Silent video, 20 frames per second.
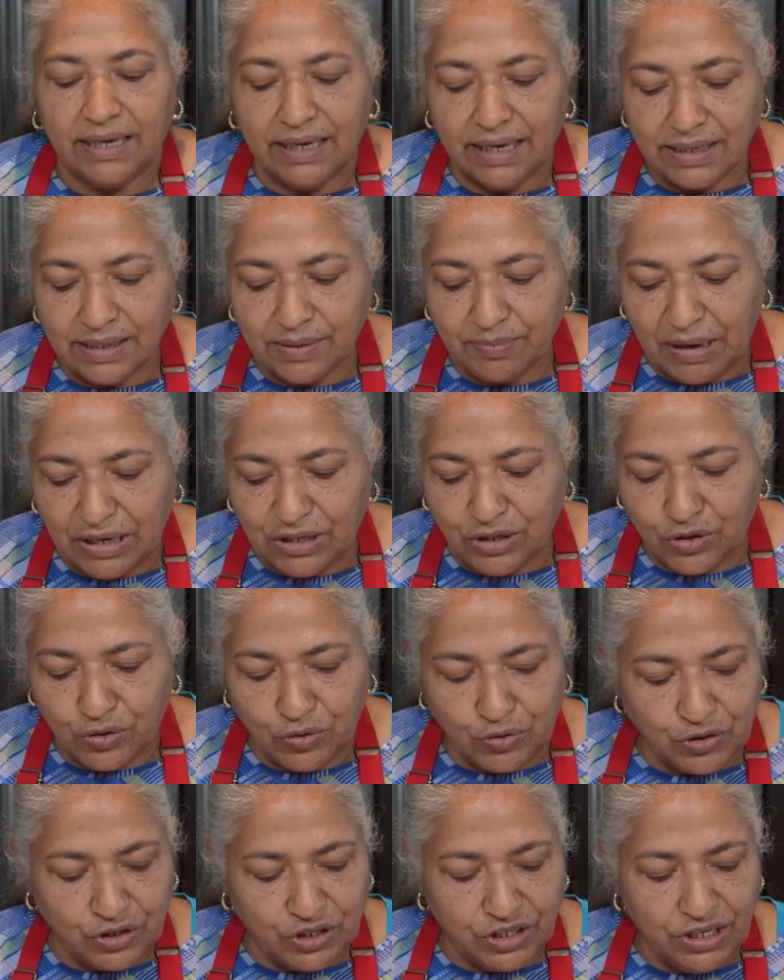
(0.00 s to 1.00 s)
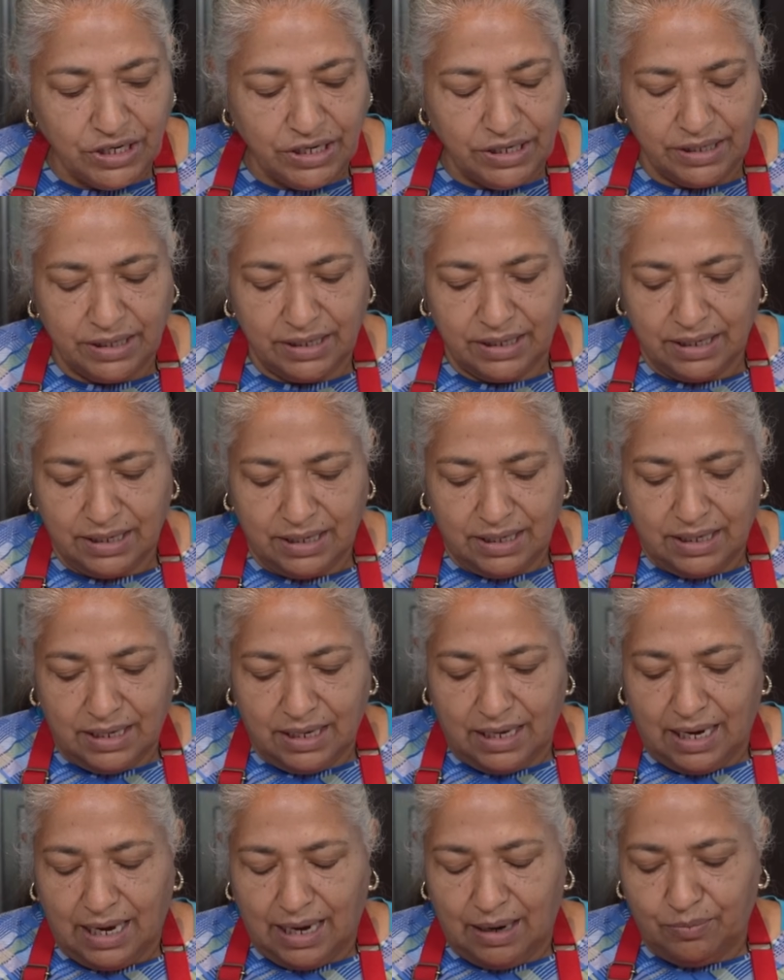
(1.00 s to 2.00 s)
Here's my soji.
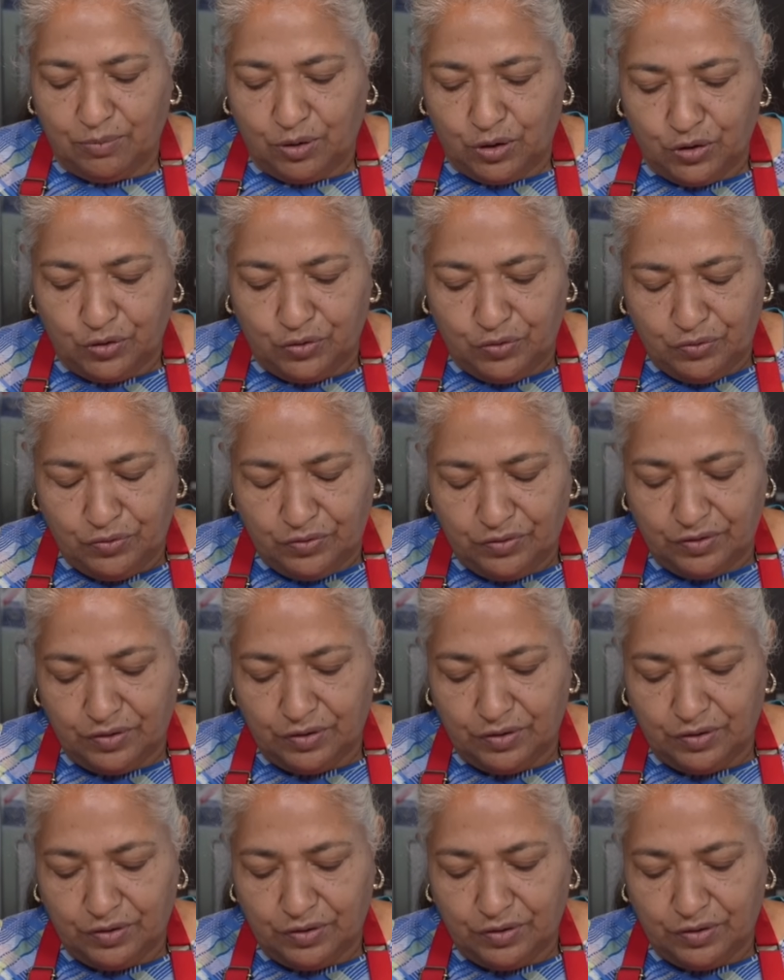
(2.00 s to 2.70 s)
I'm going to